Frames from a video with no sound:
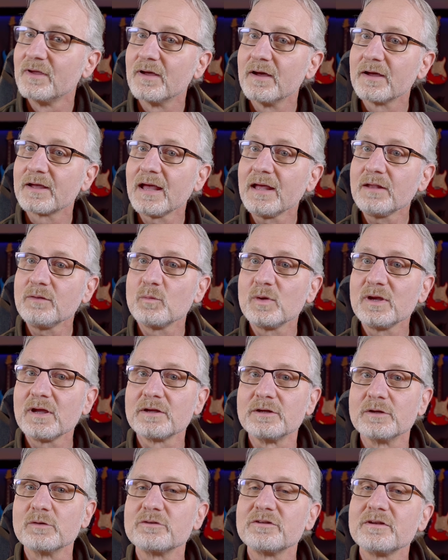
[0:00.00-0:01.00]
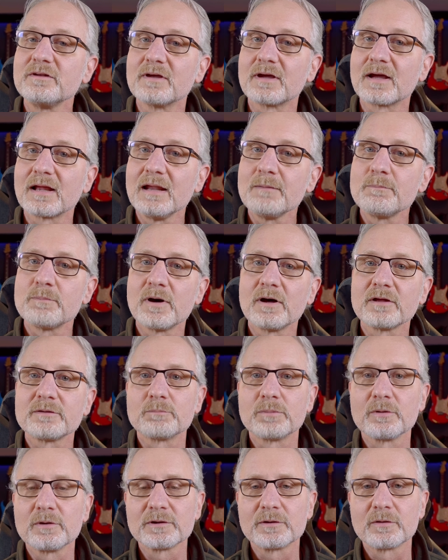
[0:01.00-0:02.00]
Again, we are using the clip
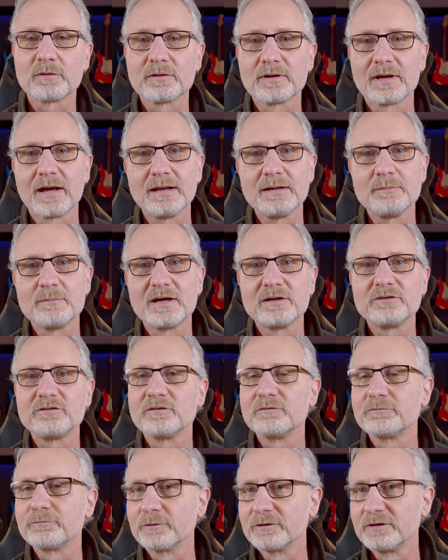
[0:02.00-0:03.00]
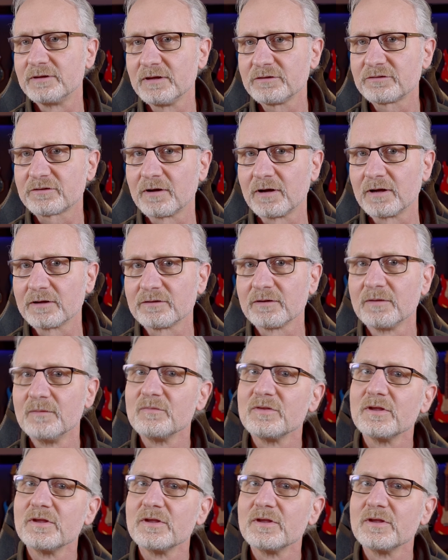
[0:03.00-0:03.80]
art polygon animation for this card,